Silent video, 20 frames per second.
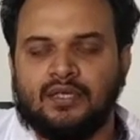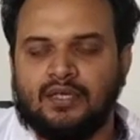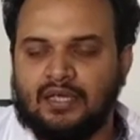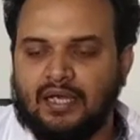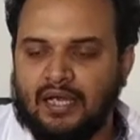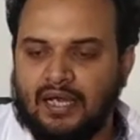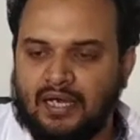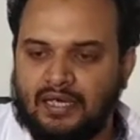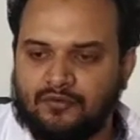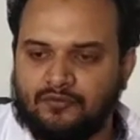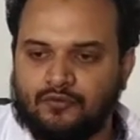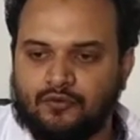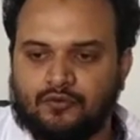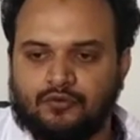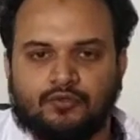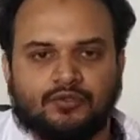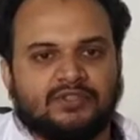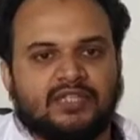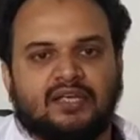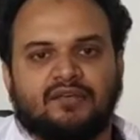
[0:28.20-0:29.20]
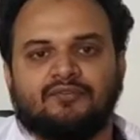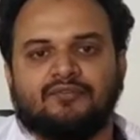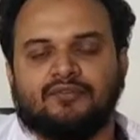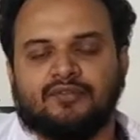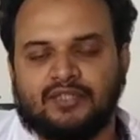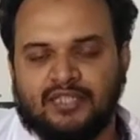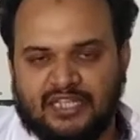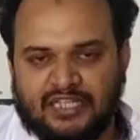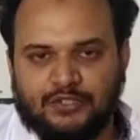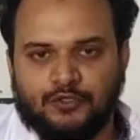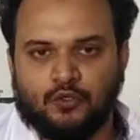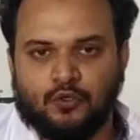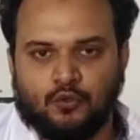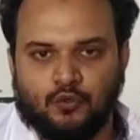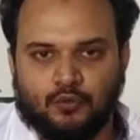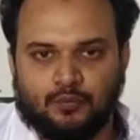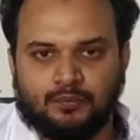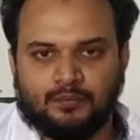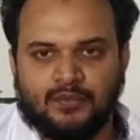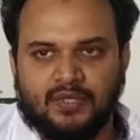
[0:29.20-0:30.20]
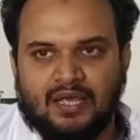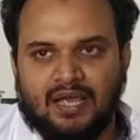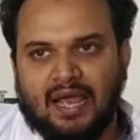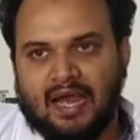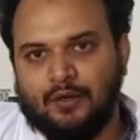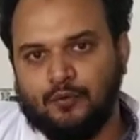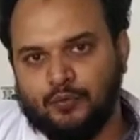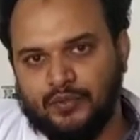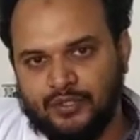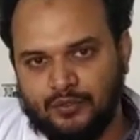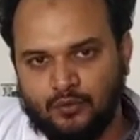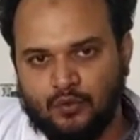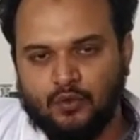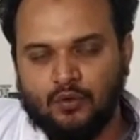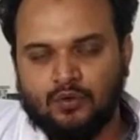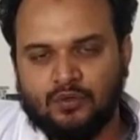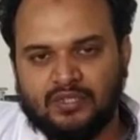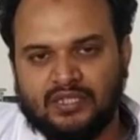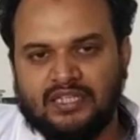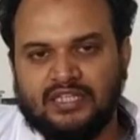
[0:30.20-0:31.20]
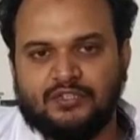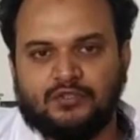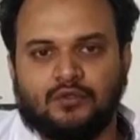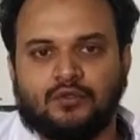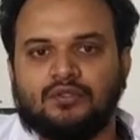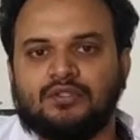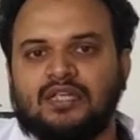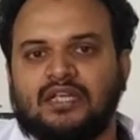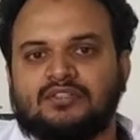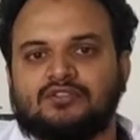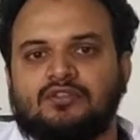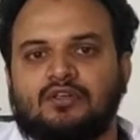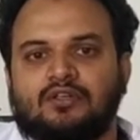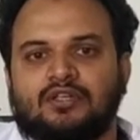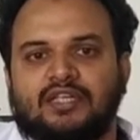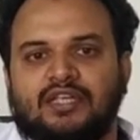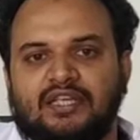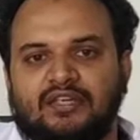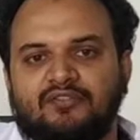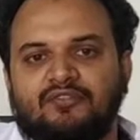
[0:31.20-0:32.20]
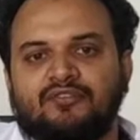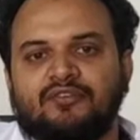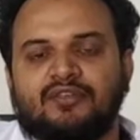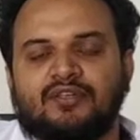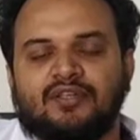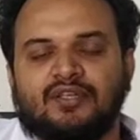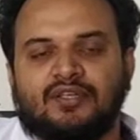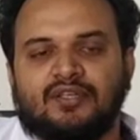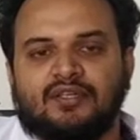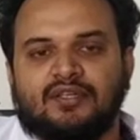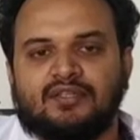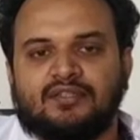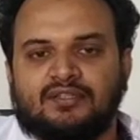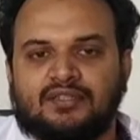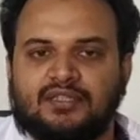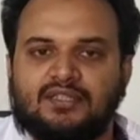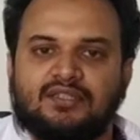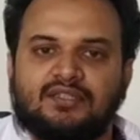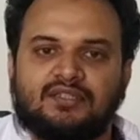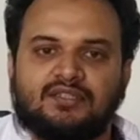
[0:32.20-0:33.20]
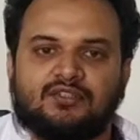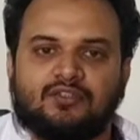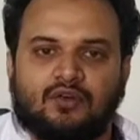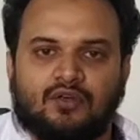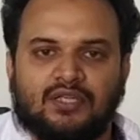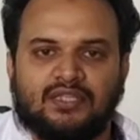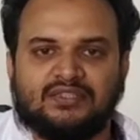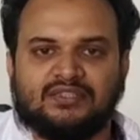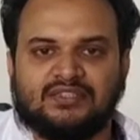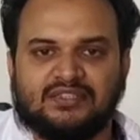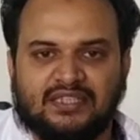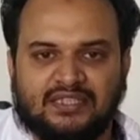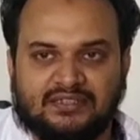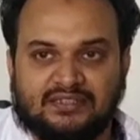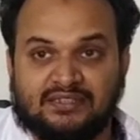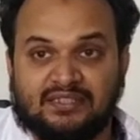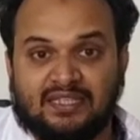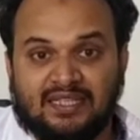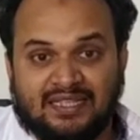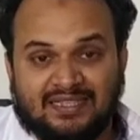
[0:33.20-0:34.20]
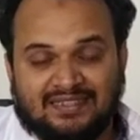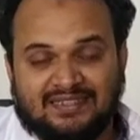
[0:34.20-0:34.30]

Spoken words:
and fructose have keto group, and we know ketone does not give the Tollen's test.